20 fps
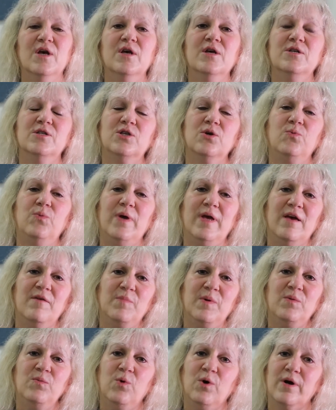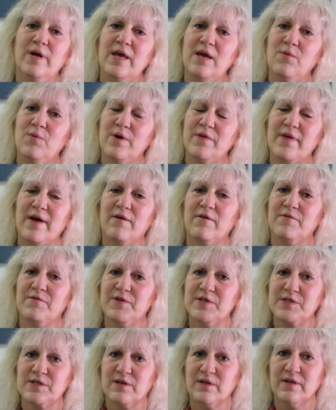So we have been working with our
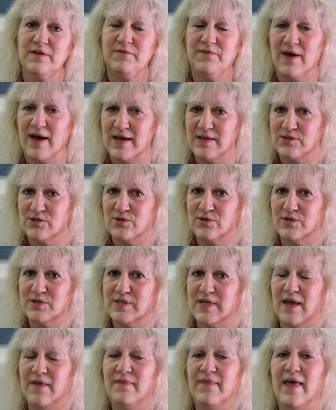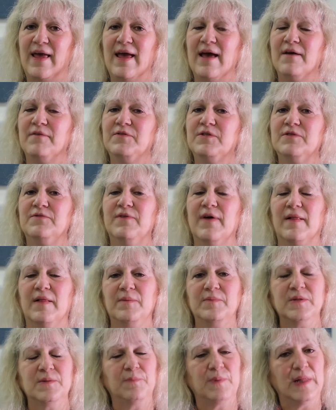fiscal advisors, and they have
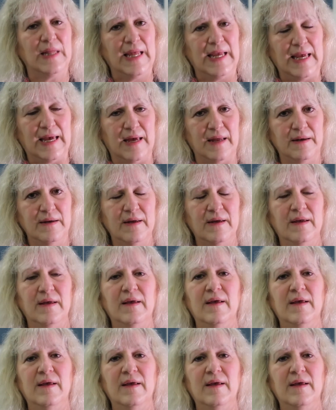developed a plan